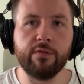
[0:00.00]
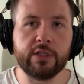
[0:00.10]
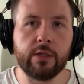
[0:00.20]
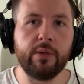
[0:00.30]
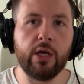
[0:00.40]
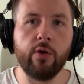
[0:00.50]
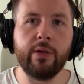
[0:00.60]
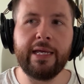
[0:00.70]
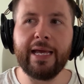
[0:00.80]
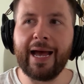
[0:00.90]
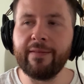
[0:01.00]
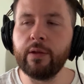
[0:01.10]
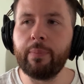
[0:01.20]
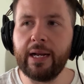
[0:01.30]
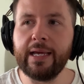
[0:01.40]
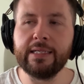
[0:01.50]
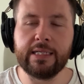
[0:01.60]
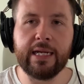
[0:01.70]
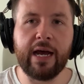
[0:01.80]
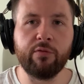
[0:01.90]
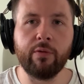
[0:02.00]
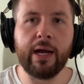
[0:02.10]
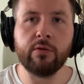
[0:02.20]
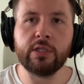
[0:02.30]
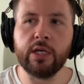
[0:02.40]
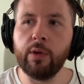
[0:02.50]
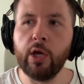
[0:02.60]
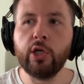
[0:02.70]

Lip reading: of Simeone and the players he'd have around him,